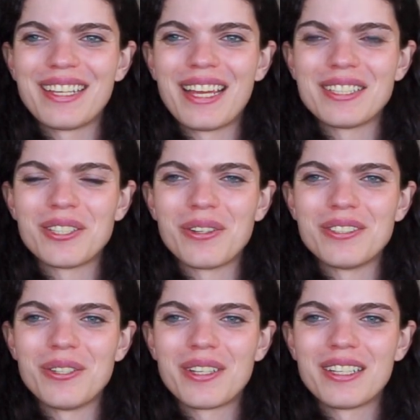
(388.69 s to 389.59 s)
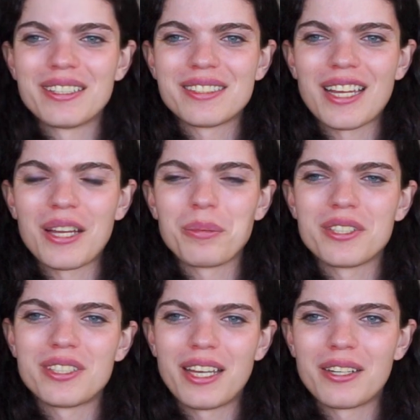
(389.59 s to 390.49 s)
as soon as you can
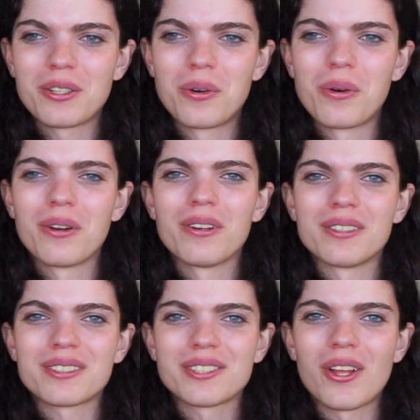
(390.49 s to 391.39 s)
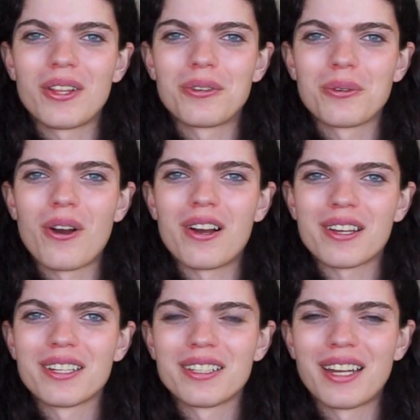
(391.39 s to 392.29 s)
establish that core solid
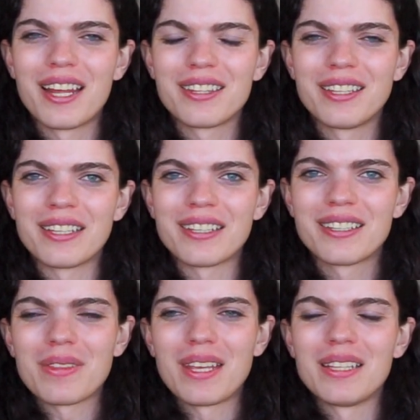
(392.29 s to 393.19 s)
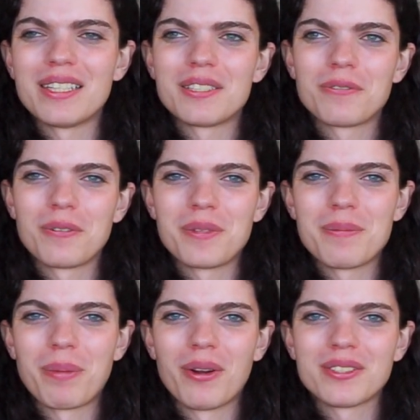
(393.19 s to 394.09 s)
rock, I think, at least for me
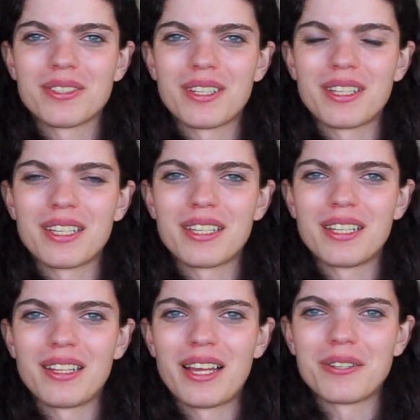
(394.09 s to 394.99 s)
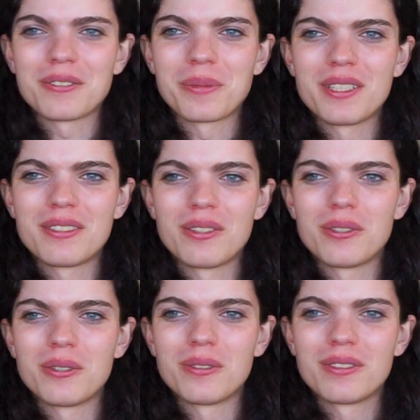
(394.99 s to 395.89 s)
personally, it allows me
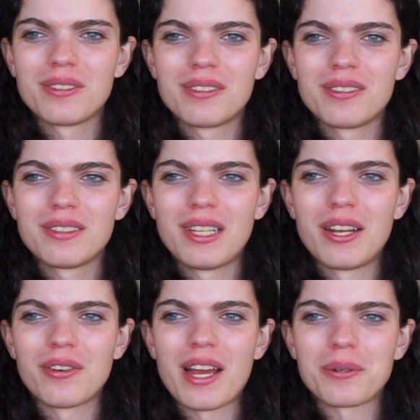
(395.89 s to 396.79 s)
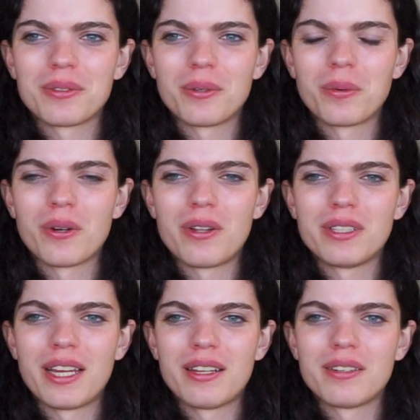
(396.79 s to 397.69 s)
to interact with the
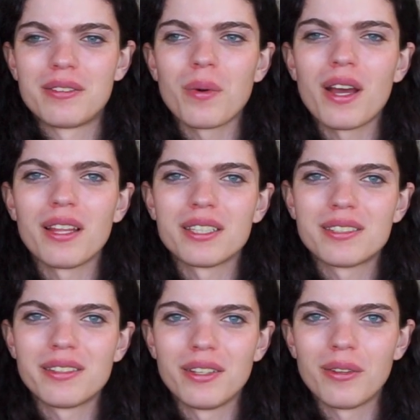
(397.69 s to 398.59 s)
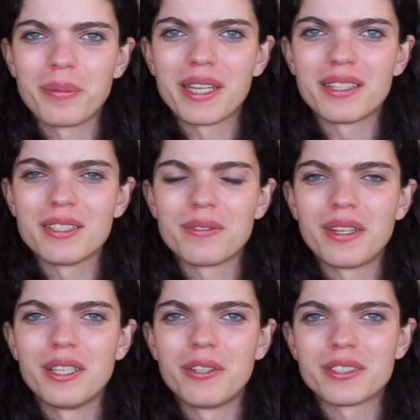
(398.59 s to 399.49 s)
world. And while I still make these
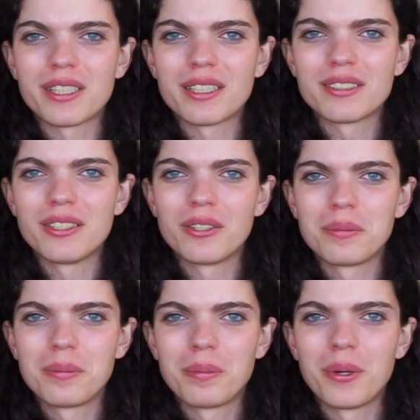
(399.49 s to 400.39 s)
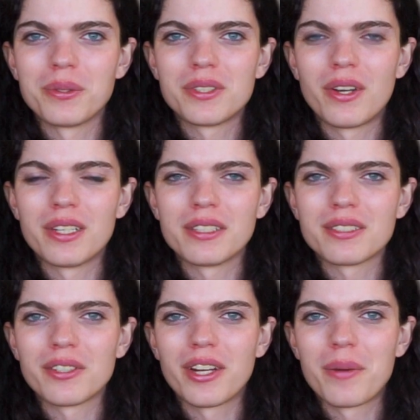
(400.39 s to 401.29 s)
videos and I still post on
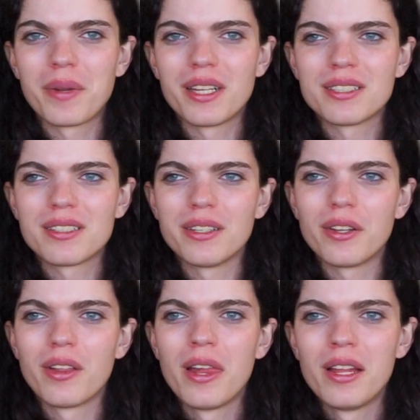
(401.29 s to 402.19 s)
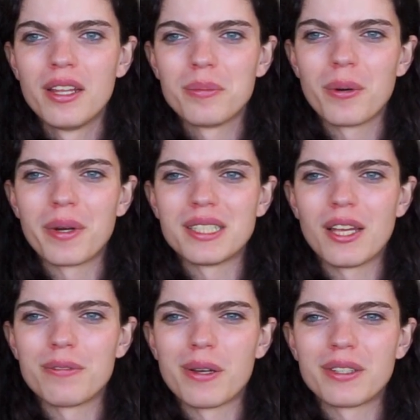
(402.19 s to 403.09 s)
Instagram and I still put
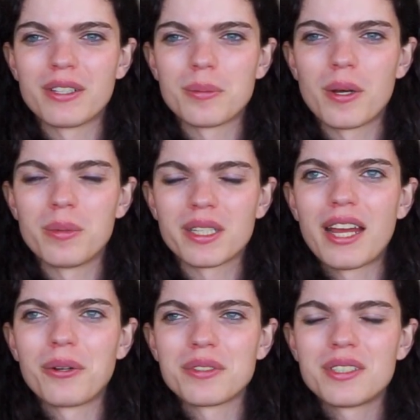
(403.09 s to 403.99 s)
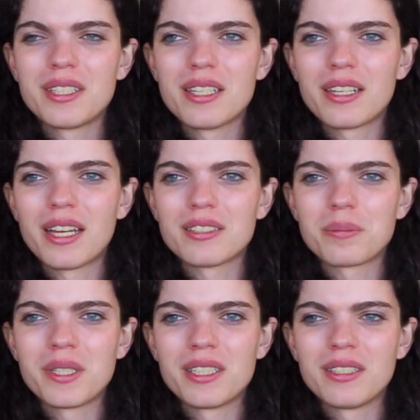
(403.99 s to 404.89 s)
myself out there in the public, I don't see it as
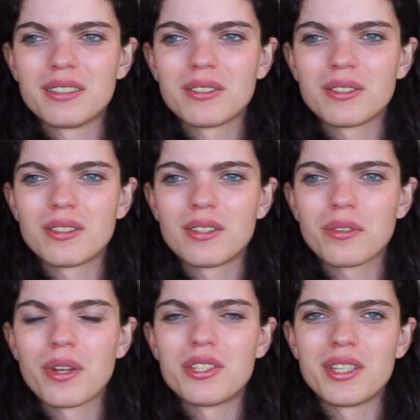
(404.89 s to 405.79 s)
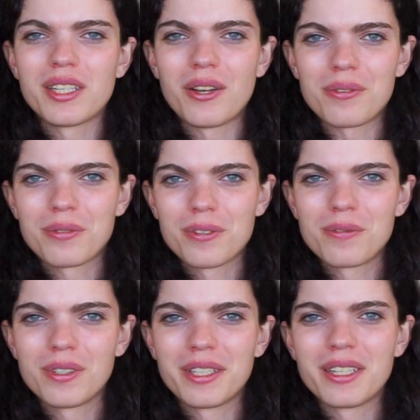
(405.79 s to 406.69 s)
me reaching out for
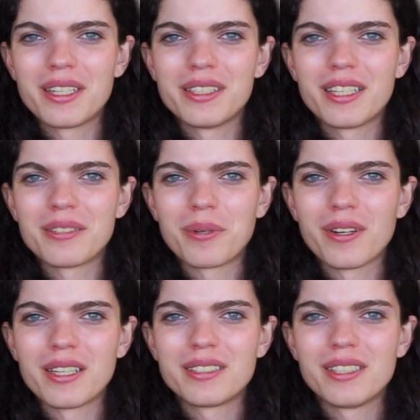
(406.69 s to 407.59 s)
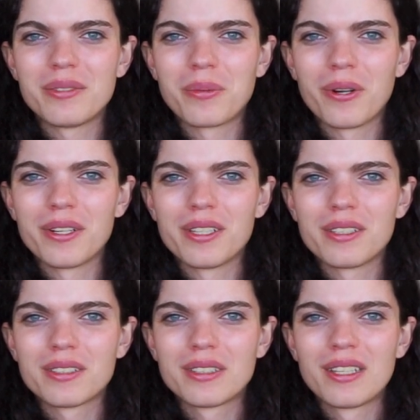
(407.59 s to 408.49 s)
validity anymore. I see it more
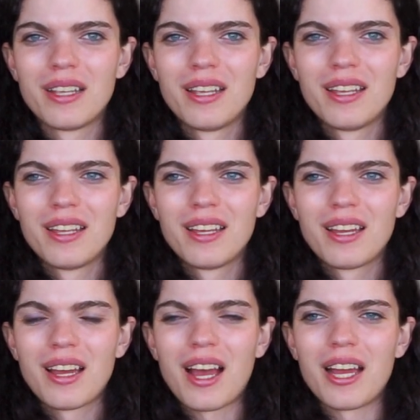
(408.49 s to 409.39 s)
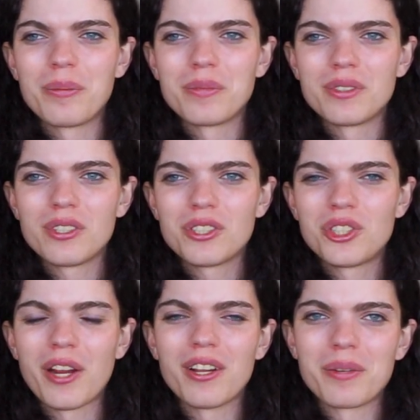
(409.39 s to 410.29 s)
as I'm
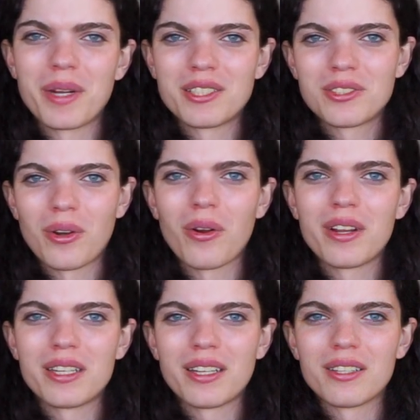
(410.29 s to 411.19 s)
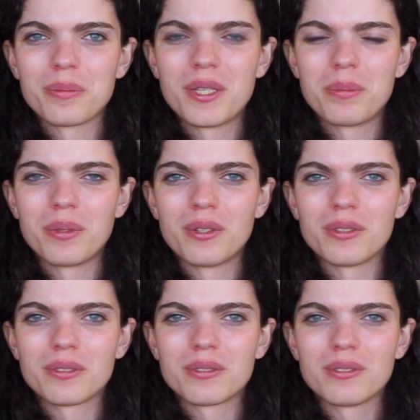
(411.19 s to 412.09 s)
sharing my story, and other people